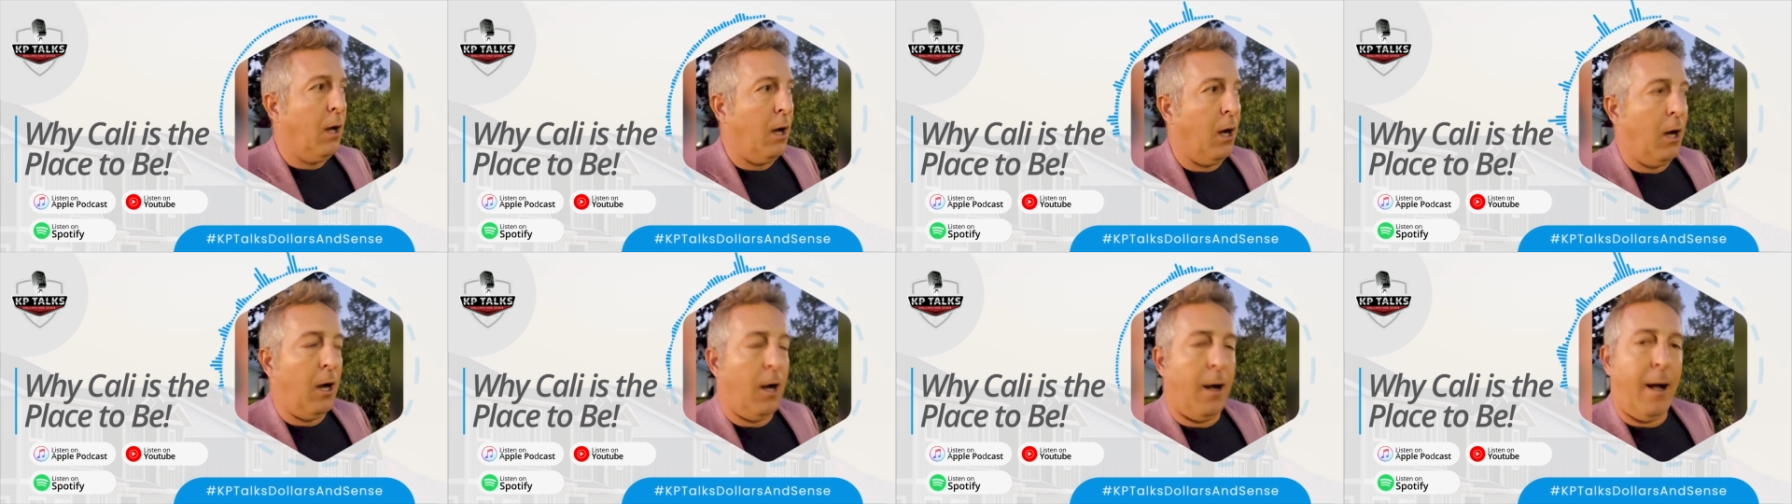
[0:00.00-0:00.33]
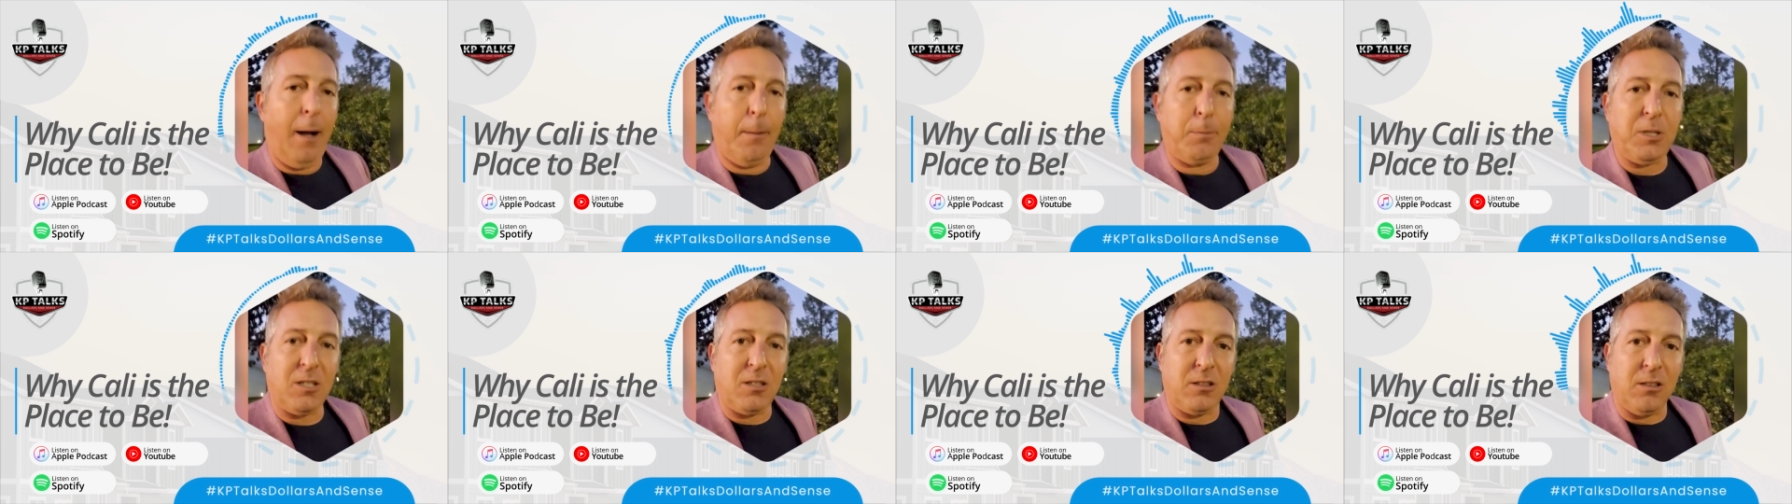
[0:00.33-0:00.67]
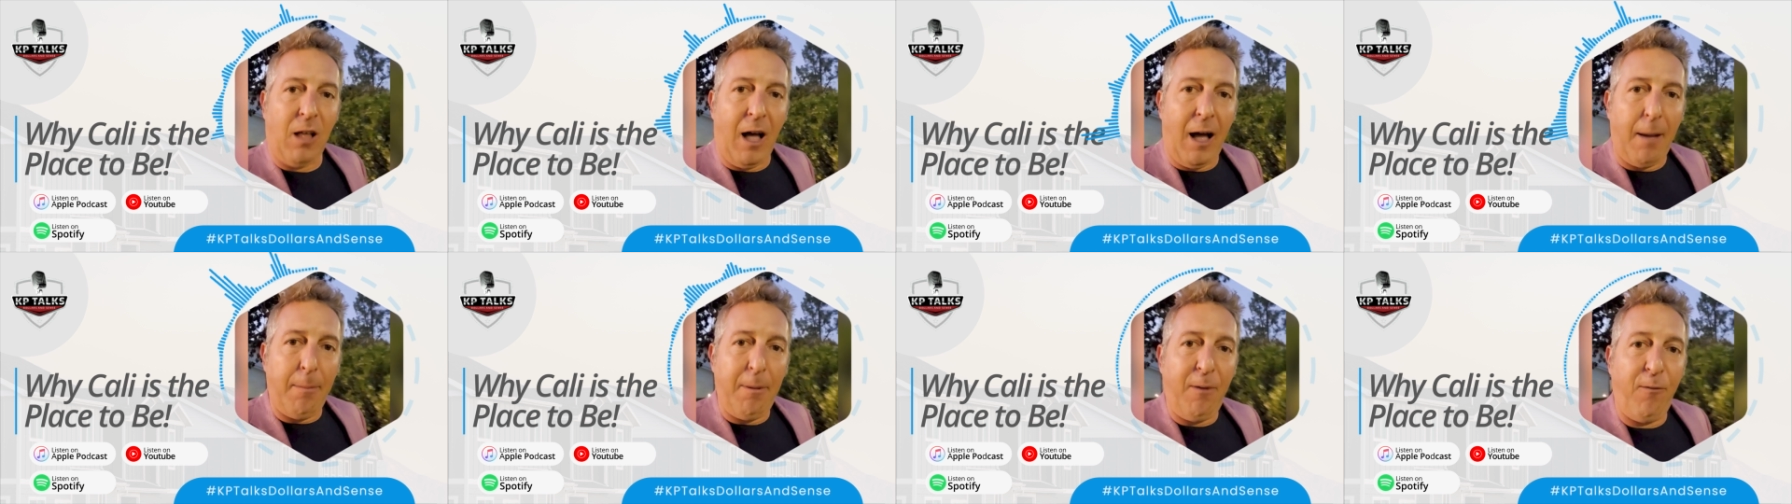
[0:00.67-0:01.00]
uh, helps us
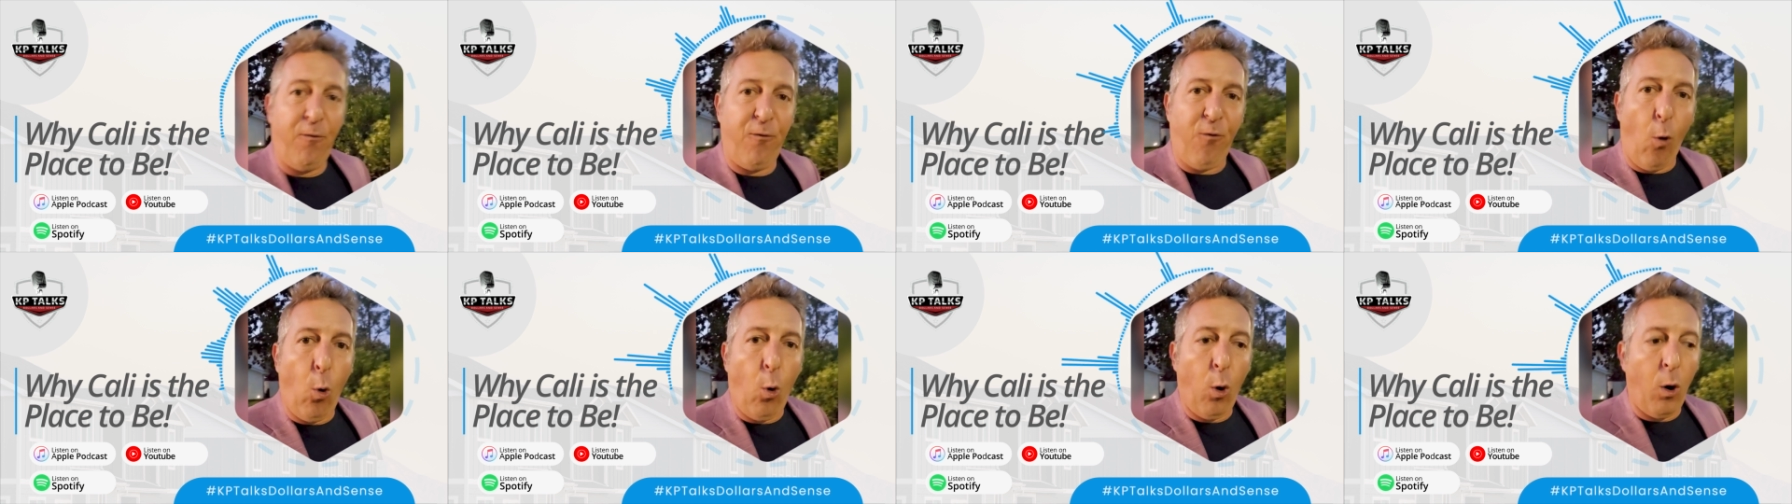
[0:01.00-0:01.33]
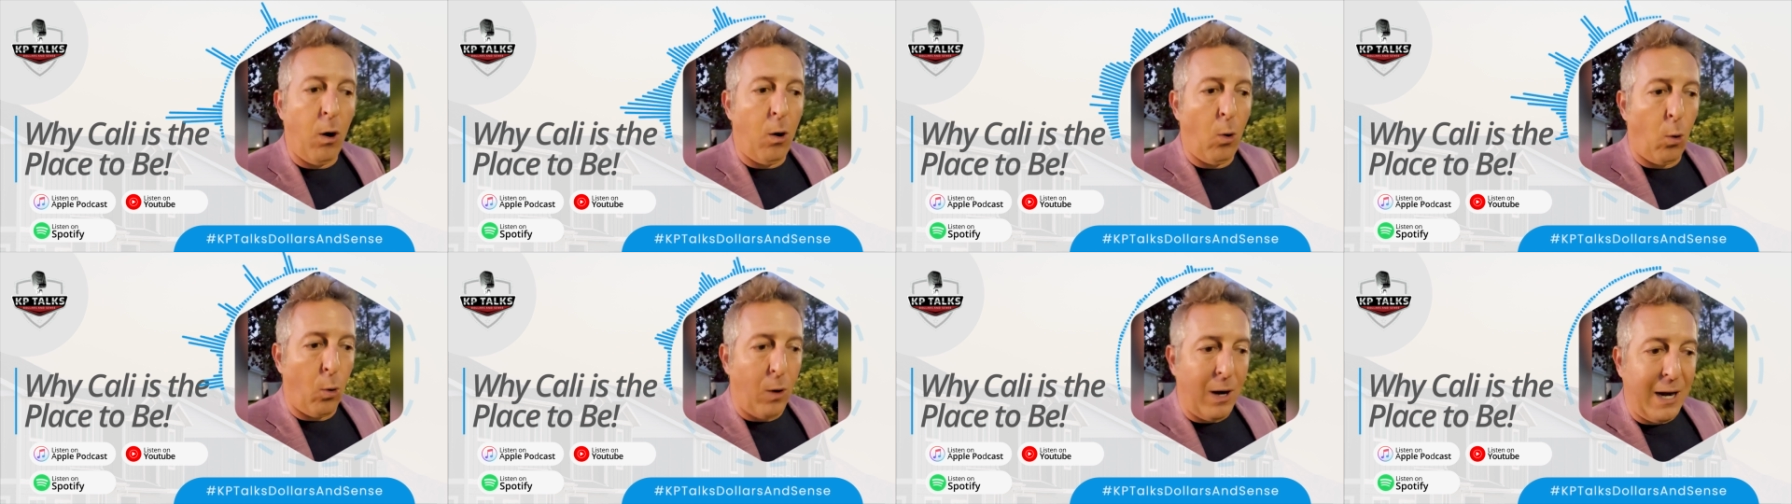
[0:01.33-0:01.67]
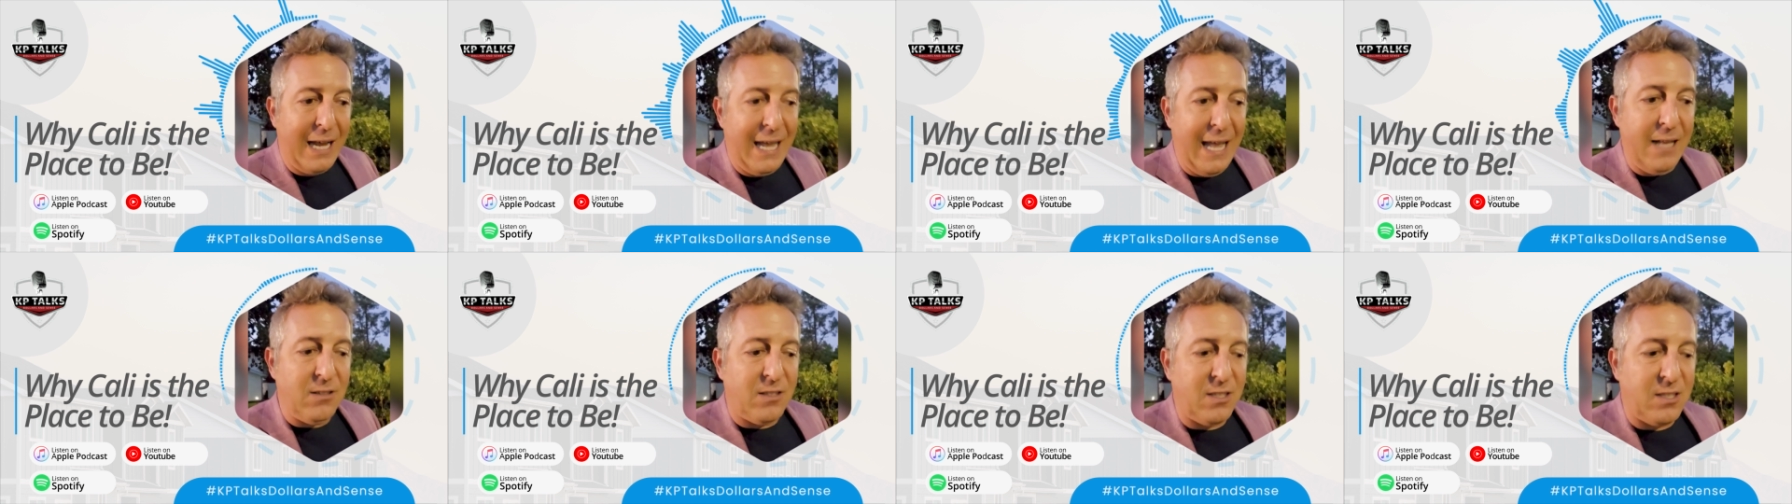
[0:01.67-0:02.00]
lobby for or
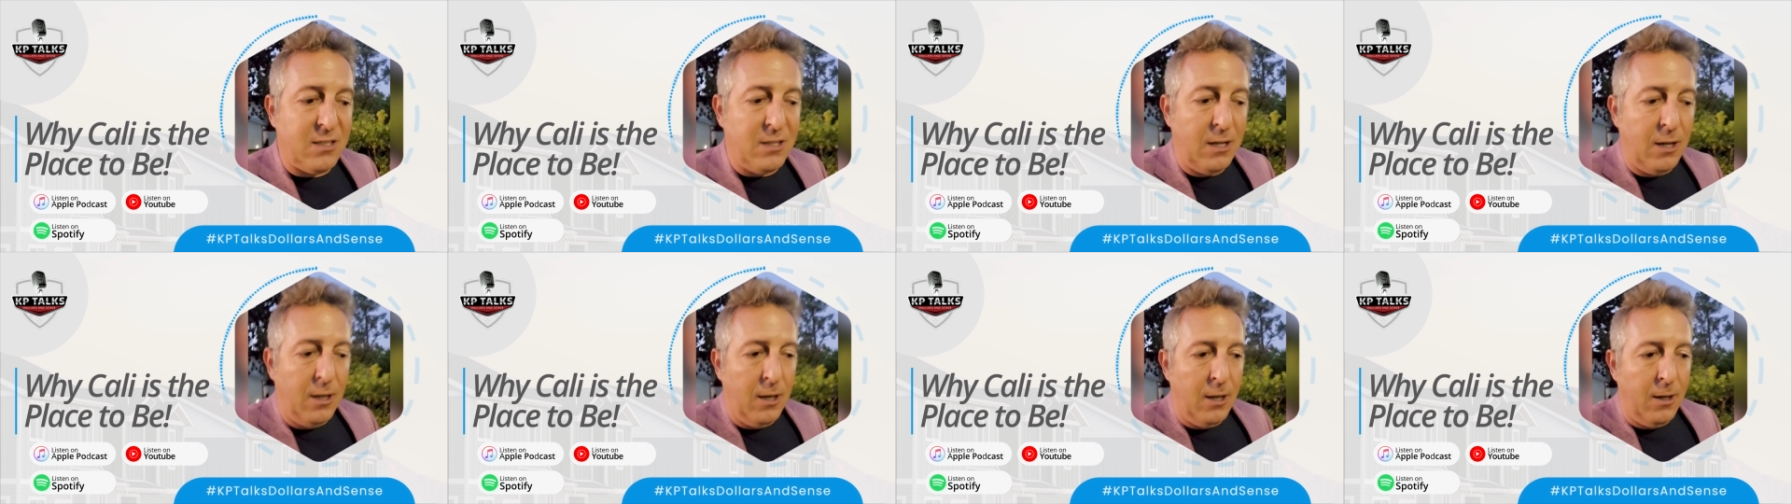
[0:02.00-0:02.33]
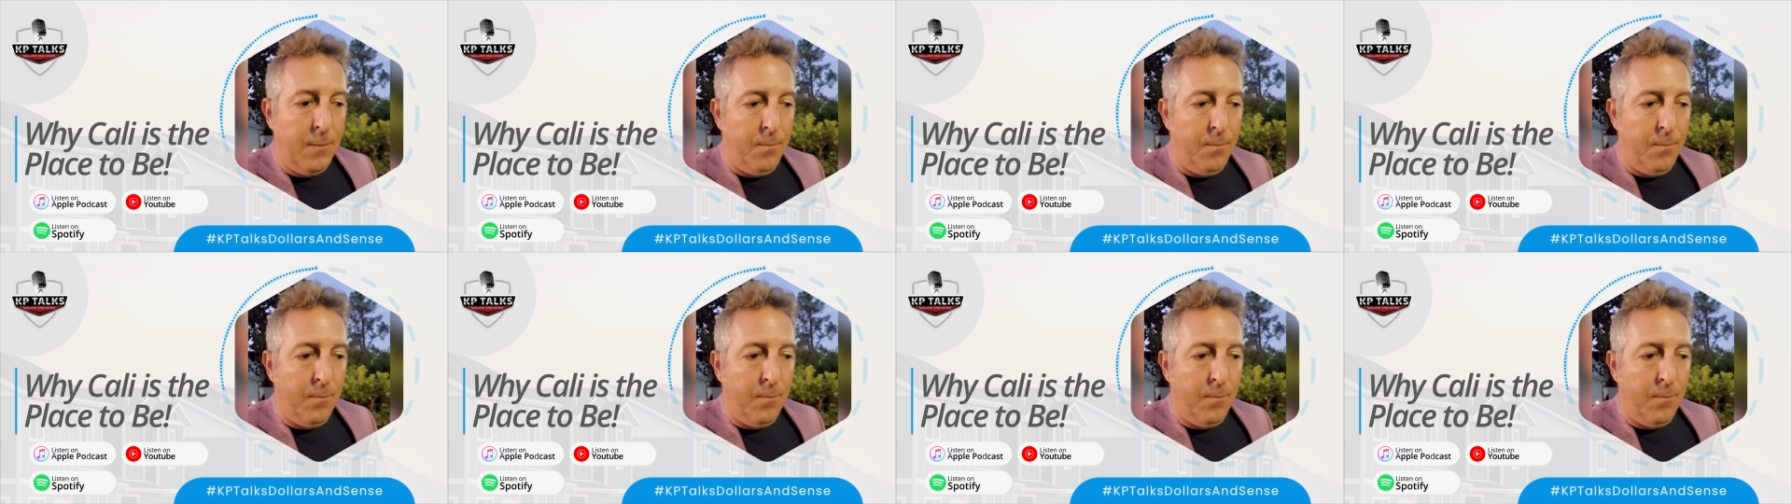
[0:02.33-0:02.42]
against.